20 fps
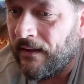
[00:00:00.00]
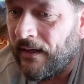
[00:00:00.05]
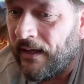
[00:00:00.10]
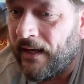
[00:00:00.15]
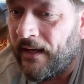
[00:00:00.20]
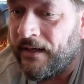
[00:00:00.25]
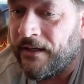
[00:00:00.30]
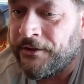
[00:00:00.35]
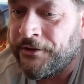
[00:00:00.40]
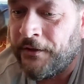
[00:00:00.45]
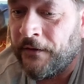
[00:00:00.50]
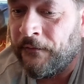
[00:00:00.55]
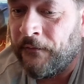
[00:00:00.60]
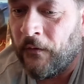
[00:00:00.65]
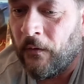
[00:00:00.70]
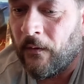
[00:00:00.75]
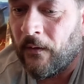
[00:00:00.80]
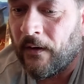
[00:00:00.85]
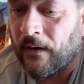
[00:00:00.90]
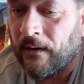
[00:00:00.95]
And issue
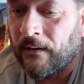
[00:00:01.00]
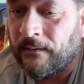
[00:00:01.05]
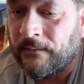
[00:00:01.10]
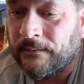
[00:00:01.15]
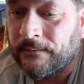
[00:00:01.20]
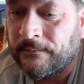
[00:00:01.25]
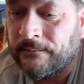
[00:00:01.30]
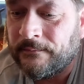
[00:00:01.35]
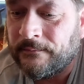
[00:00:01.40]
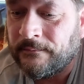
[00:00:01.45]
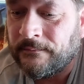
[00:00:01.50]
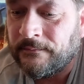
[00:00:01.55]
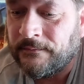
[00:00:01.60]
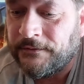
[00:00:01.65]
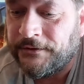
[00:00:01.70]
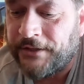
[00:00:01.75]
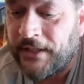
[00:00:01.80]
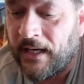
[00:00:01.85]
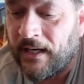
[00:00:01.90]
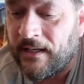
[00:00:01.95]
4,
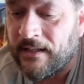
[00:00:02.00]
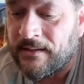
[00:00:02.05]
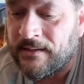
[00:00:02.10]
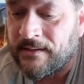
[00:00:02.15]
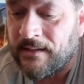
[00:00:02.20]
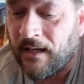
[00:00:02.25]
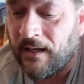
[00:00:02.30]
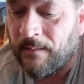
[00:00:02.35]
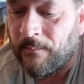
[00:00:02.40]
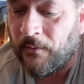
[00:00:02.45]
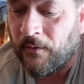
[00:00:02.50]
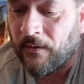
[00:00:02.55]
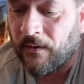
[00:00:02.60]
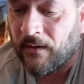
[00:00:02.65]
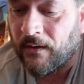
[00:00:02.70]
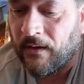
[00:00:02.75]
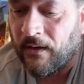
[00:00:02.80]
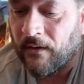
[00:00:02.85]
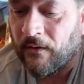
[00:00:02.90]
Janice Cyborg,